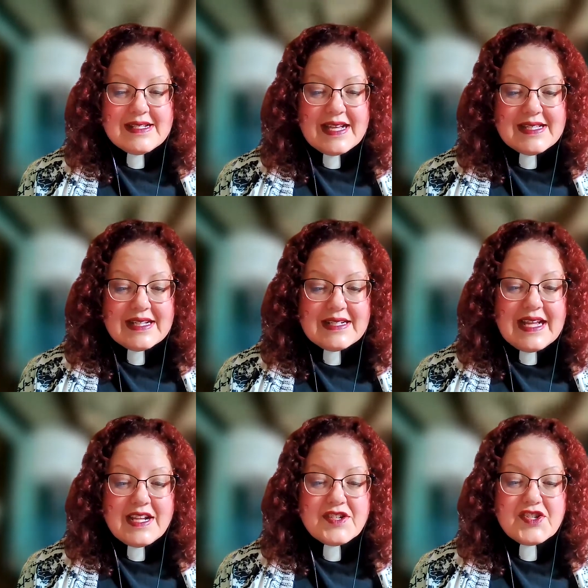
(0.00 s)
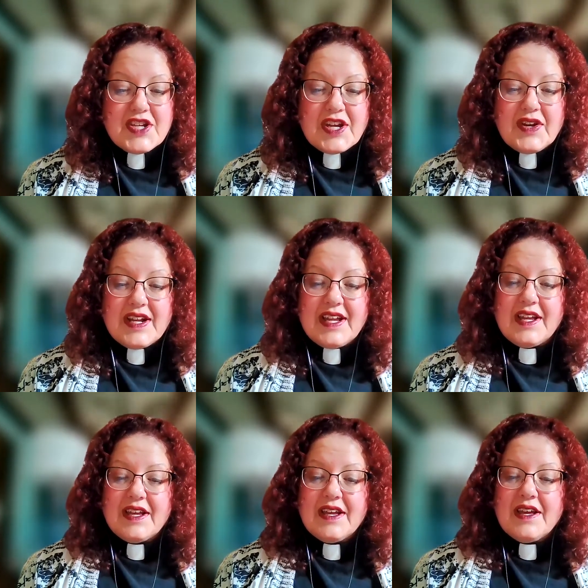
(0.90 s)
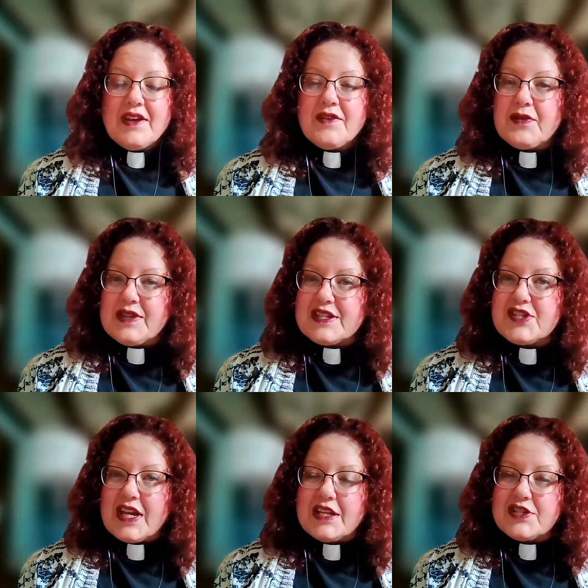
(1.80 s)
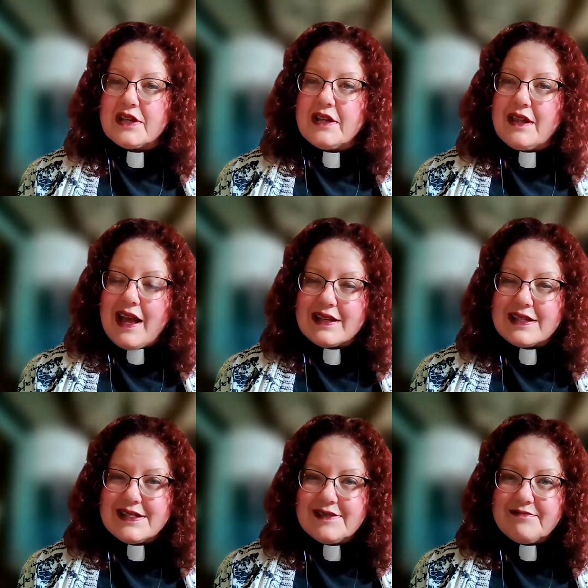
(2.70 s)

Designate a charity for the change you collect